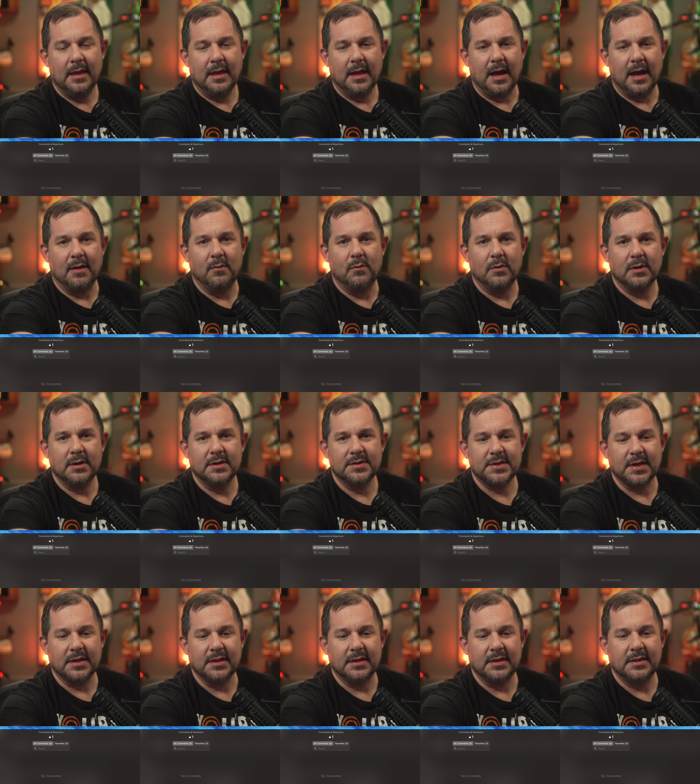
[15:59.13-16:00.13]
I want to
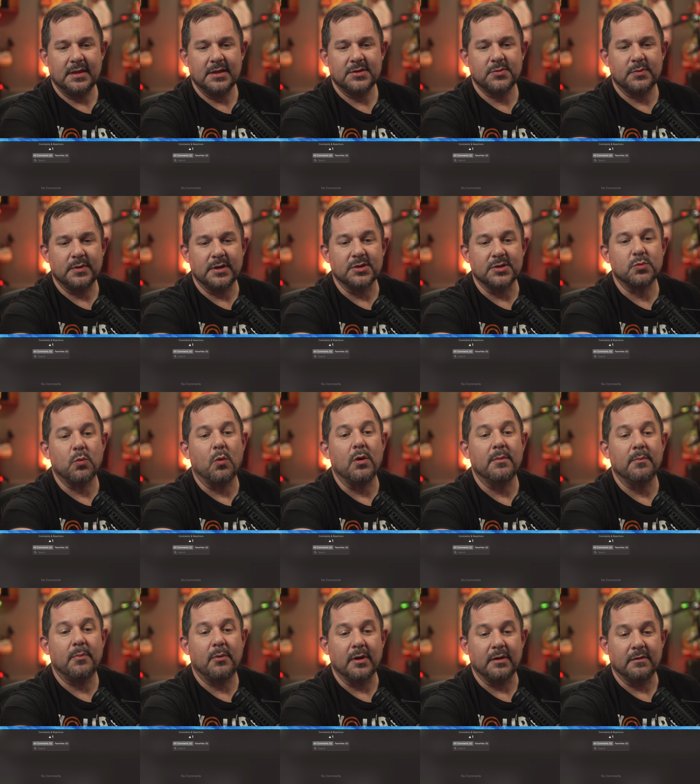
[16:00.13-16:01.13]
say that this one is
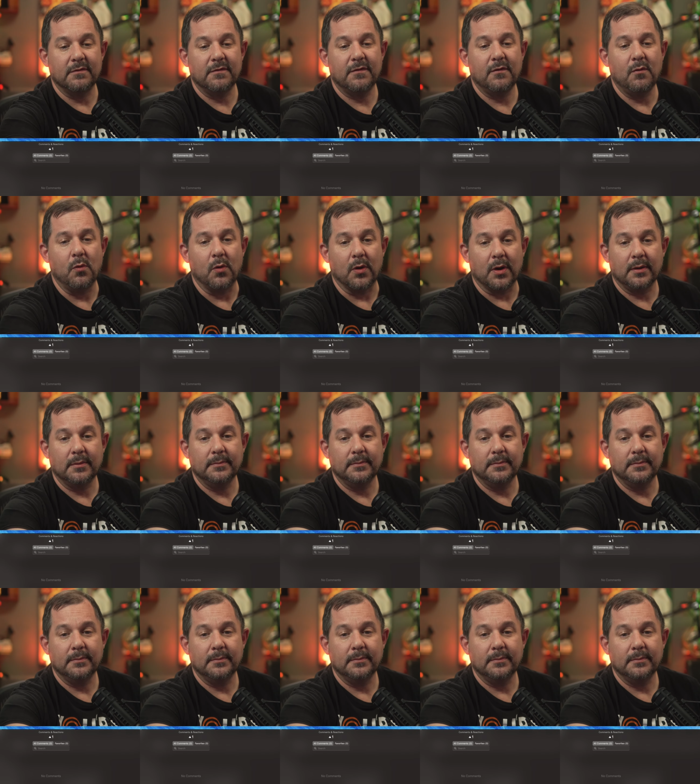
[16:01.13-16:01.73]
1.4.